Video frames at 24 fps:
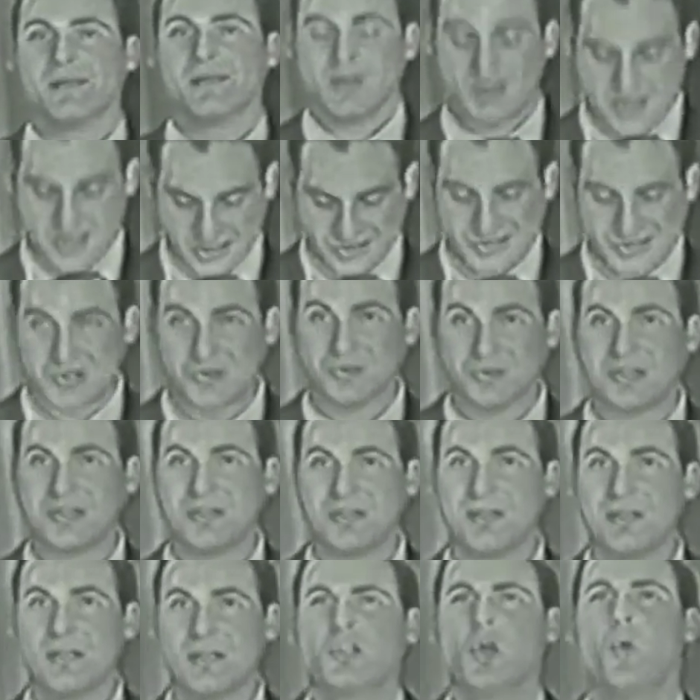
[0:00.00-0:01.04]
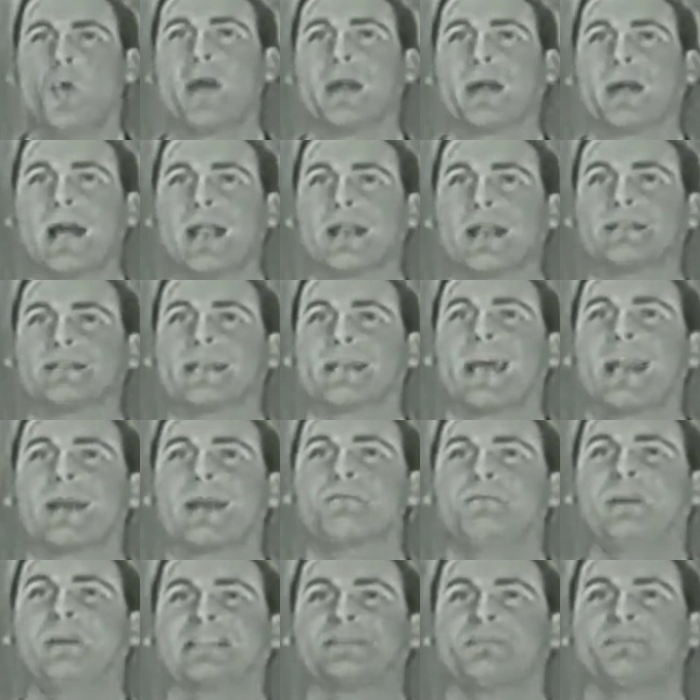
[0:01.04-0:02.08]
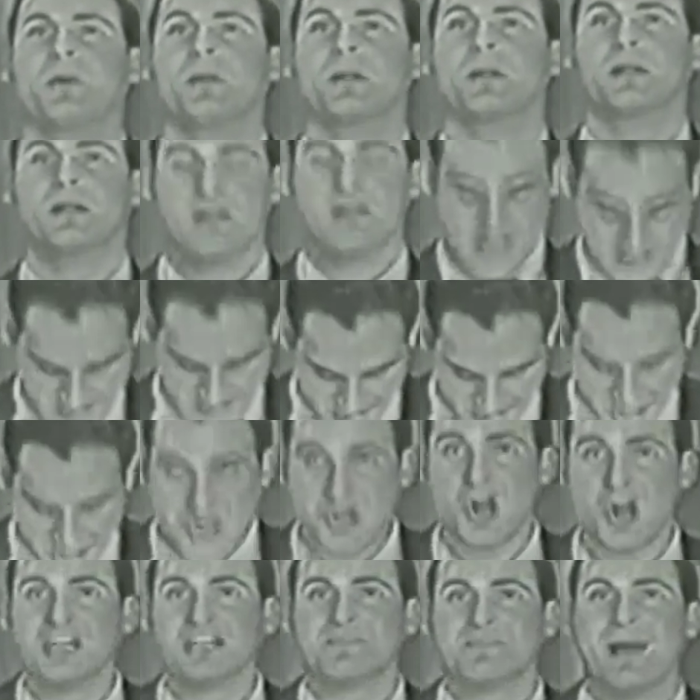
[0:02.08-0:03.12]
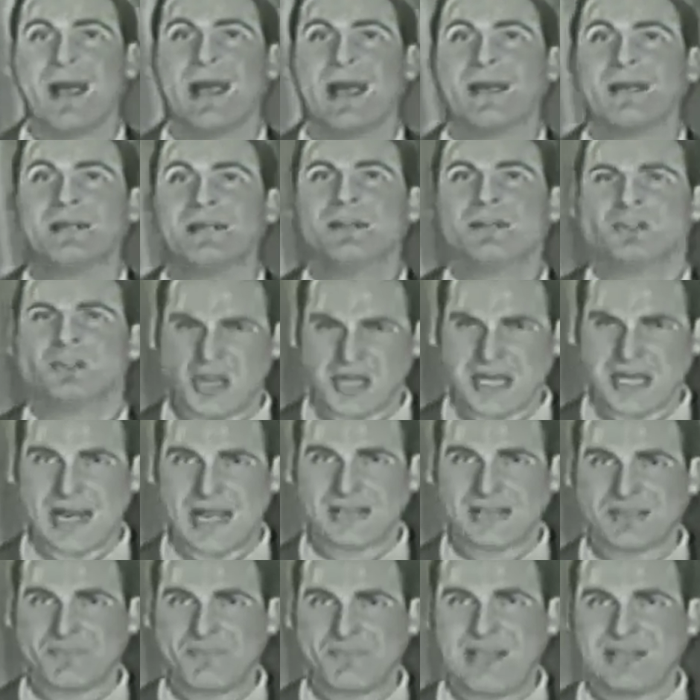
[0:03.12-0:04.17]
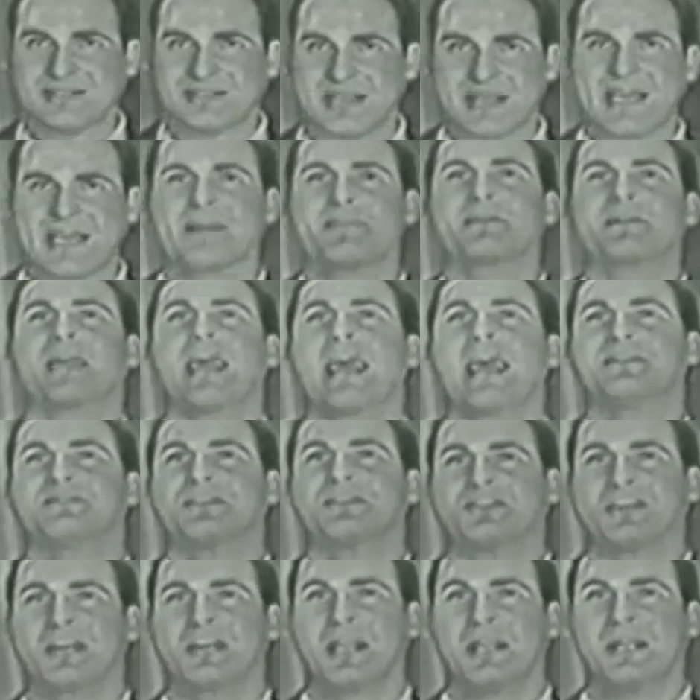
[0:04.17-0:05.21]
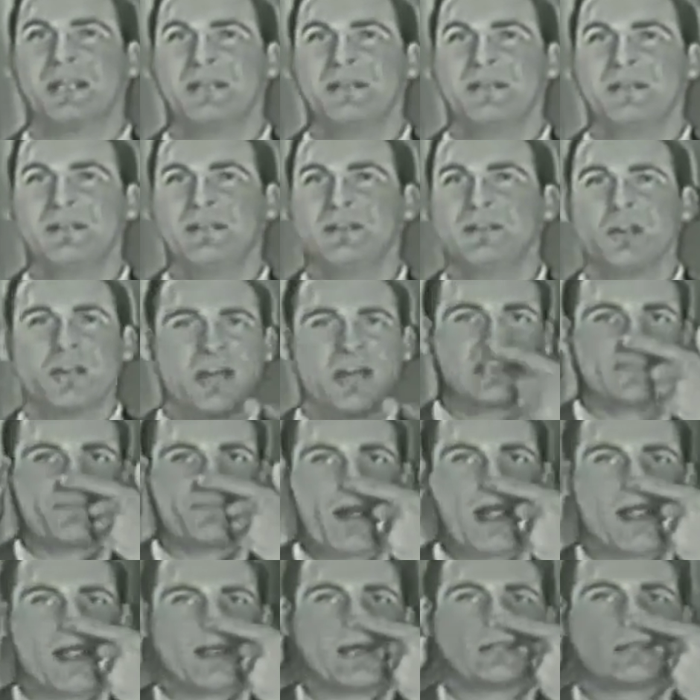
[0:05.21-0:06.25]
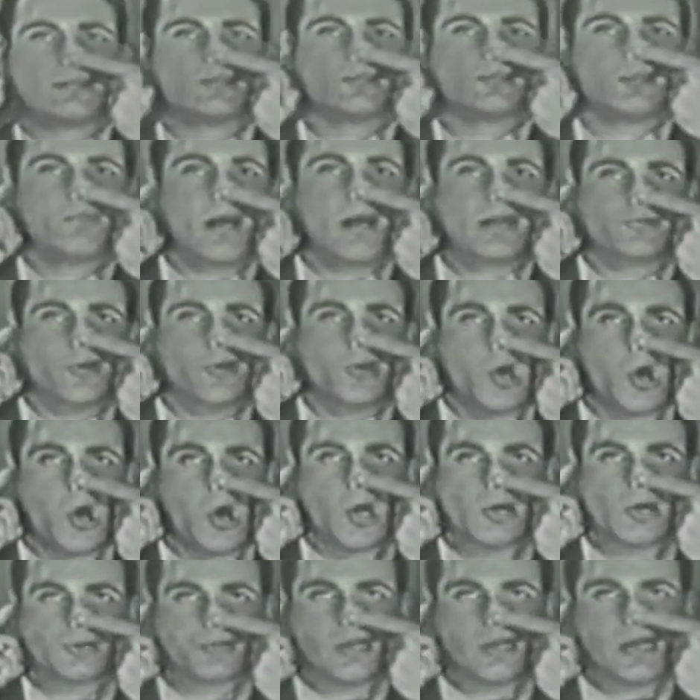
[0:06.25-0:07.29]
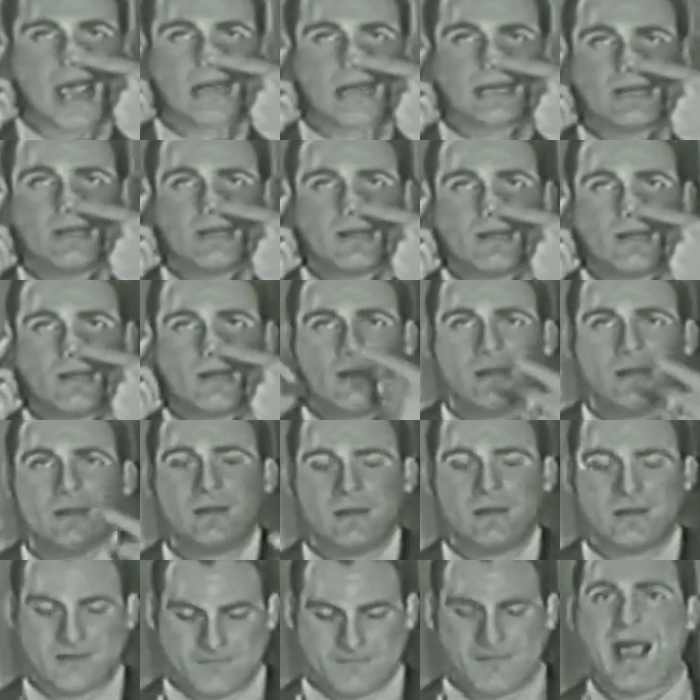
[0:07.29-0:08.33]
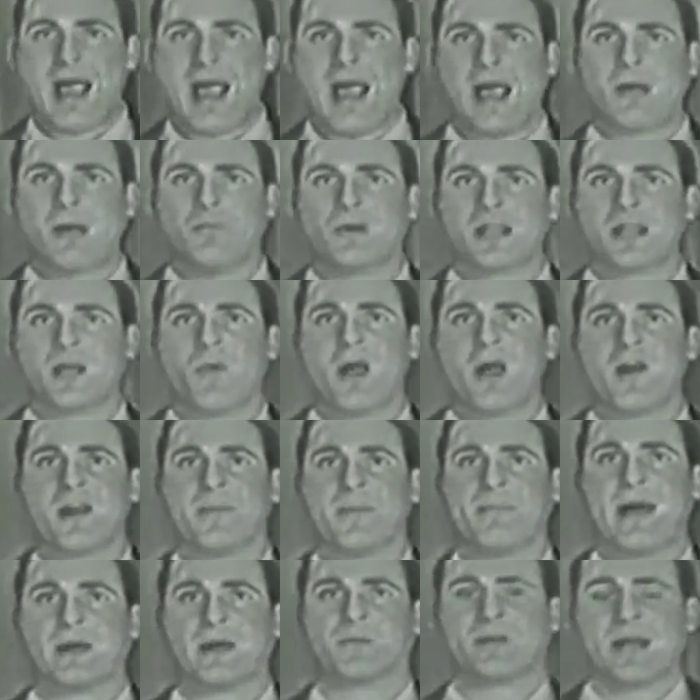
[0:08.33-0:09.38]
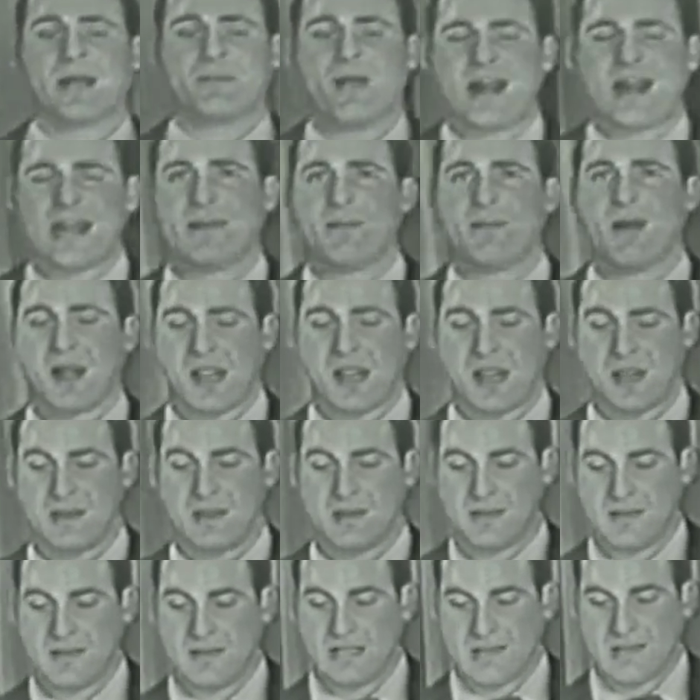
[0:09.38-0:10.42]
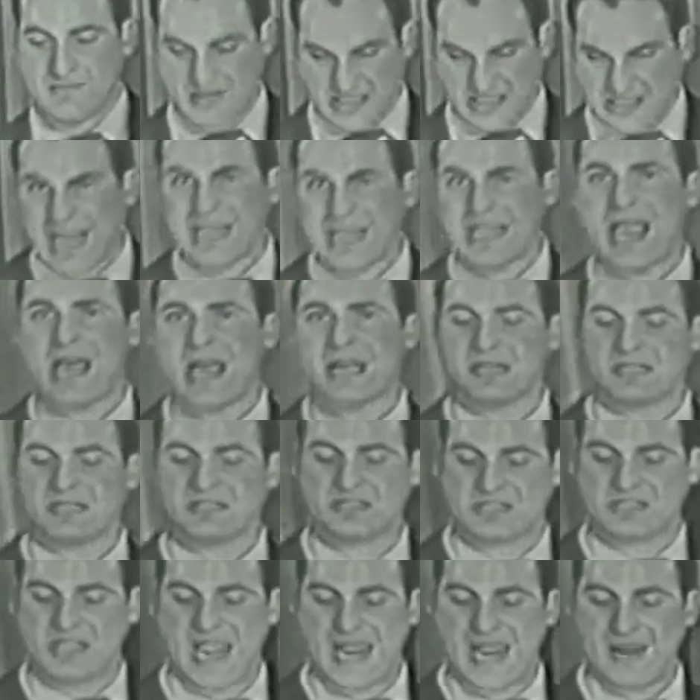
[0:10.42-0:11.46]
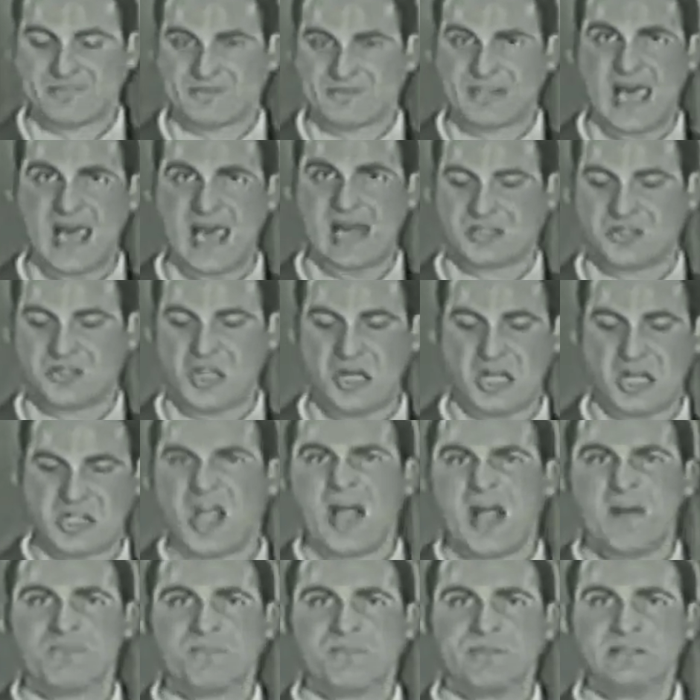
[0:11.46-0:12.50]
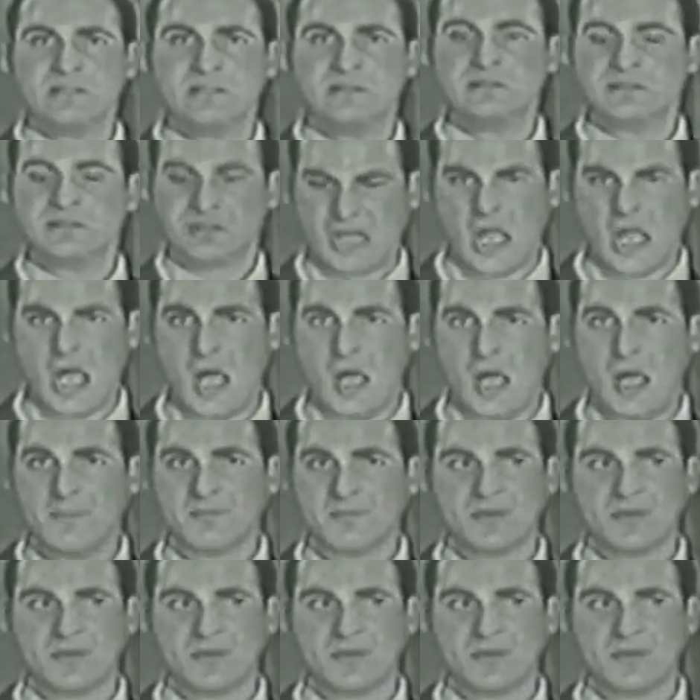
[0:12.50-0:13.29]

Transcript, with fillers: Look at this suit. $200. I got it in Pittsburgh. Look at the shirts, Ma. $30 a piece. I got them in Kansas City. Look at this, Ma. I got this in Montreal. See that? Ma, what are you worrying about? We got plenty of money. I'm going to take you out of this damp, dark, dirty dump. John.